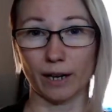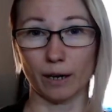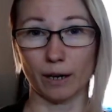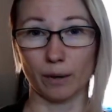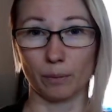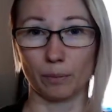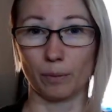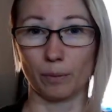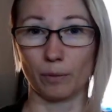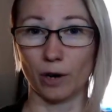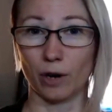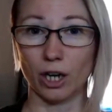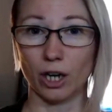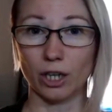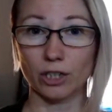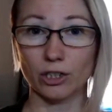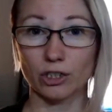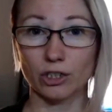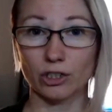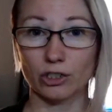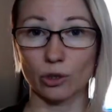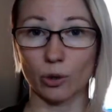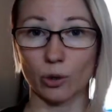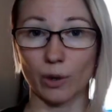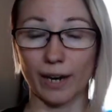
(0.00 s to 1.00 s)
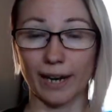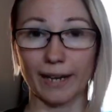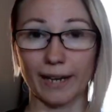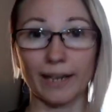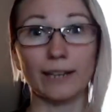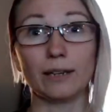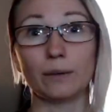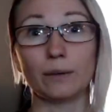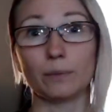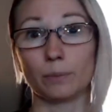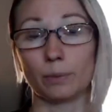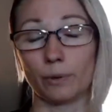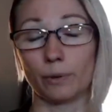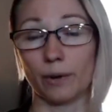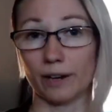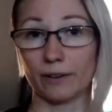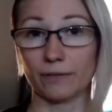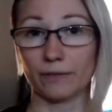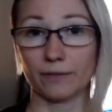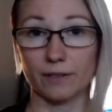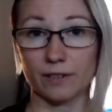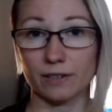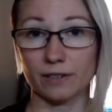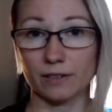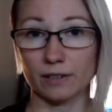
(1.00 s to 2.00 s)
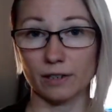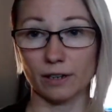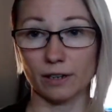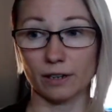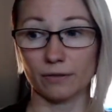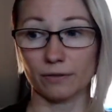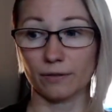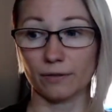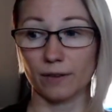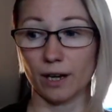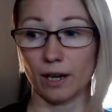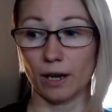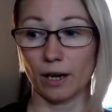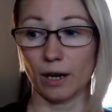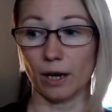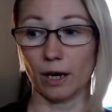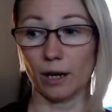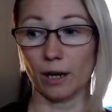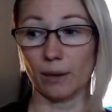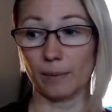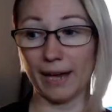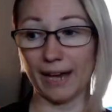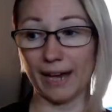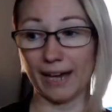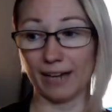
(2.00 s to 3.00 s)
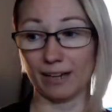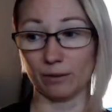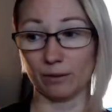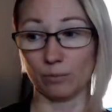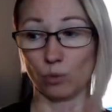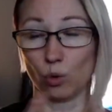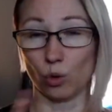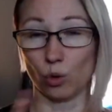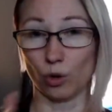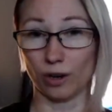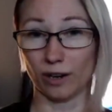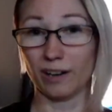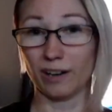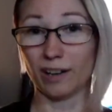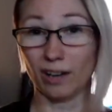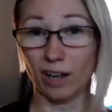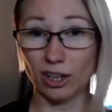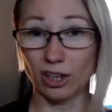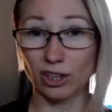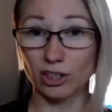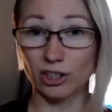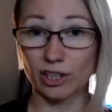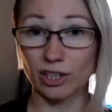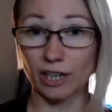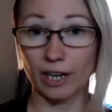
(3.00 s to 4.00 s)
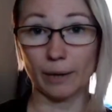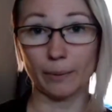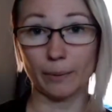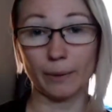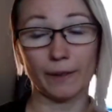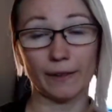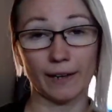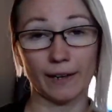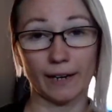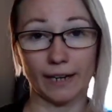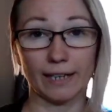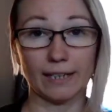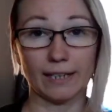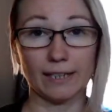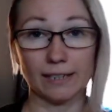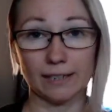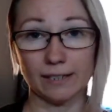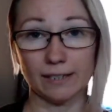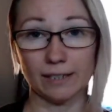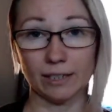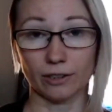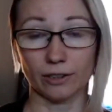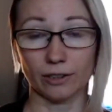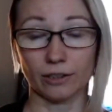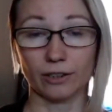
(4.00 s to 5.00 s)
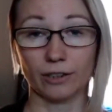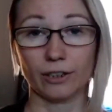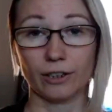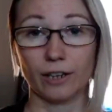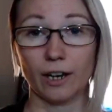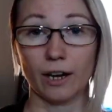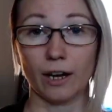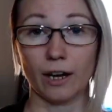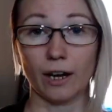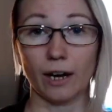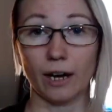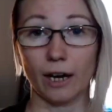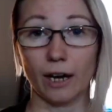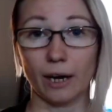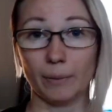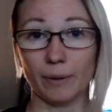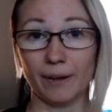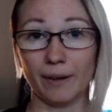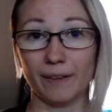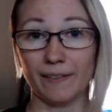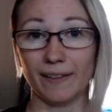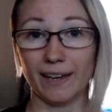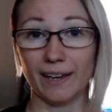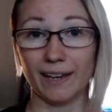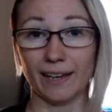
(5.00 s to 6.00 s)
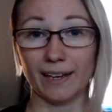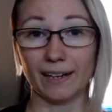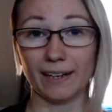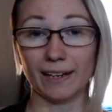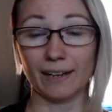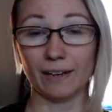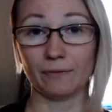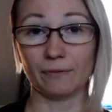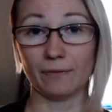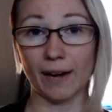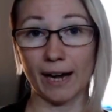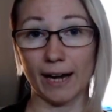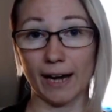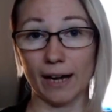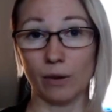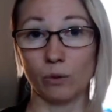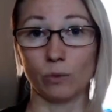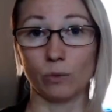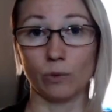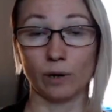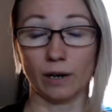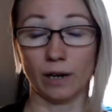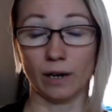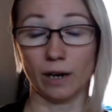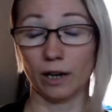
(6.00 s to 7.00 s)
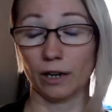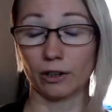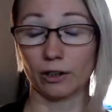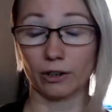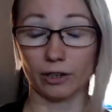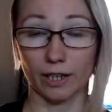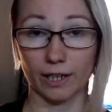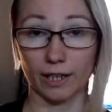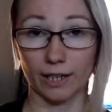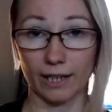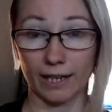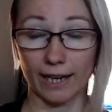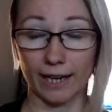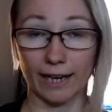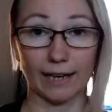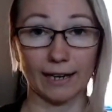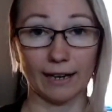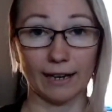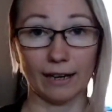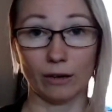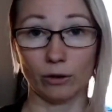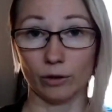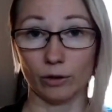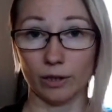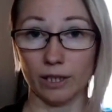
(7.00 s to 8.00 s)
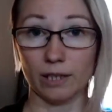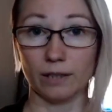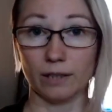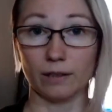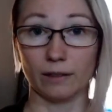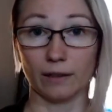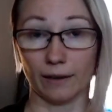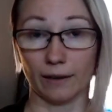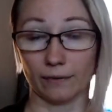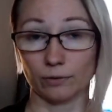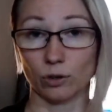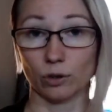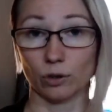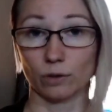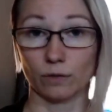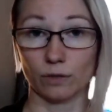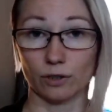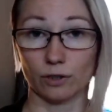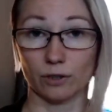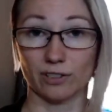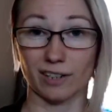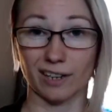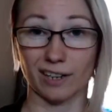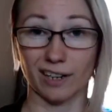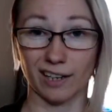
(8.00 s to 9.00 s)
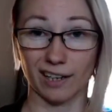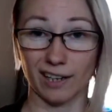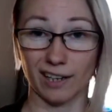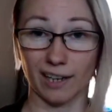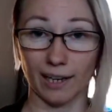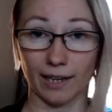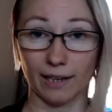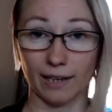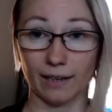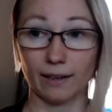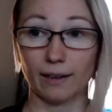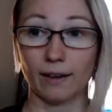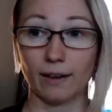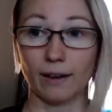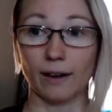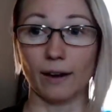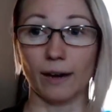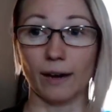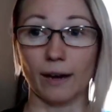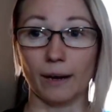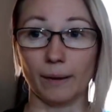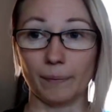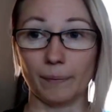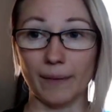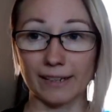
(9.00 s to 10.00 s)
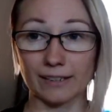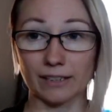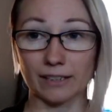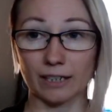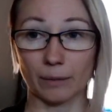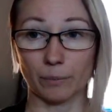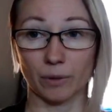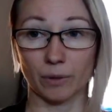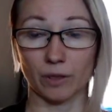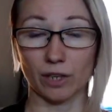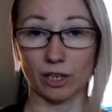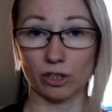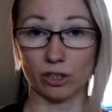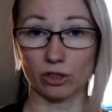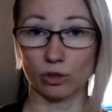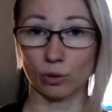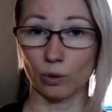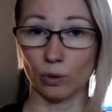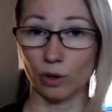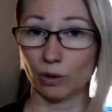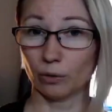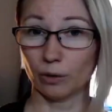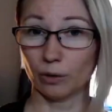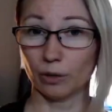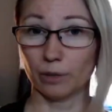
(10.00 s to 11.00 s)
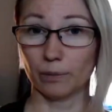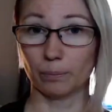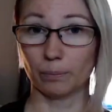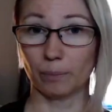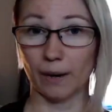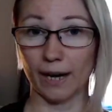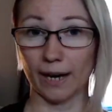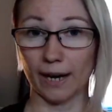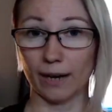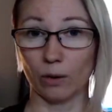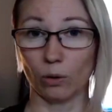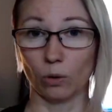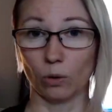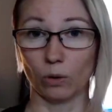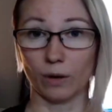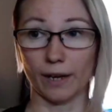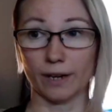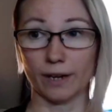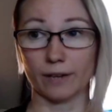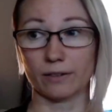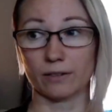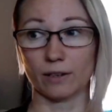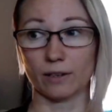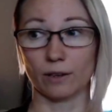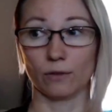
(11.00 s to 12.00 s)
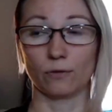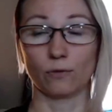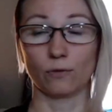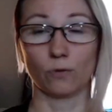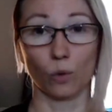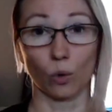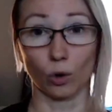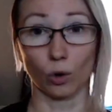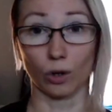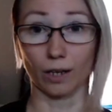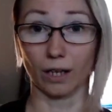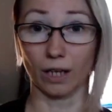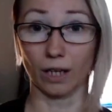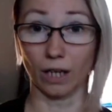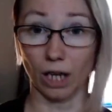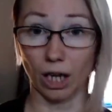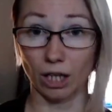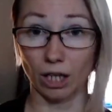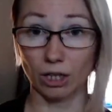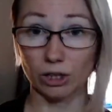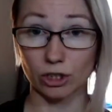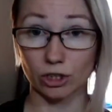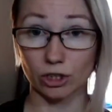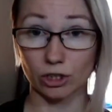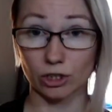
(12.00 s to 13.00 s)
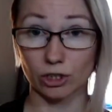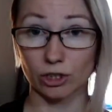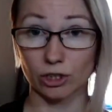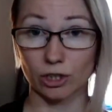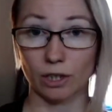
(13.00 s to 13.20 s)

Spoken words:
brunch, so I eat breakfast stuff at lunchtime, and then I eat dinner, and then if I'm hungry again, I'll eat leftovers again, that type of thing. So we don't really buy a whole lot of stuff for lunch.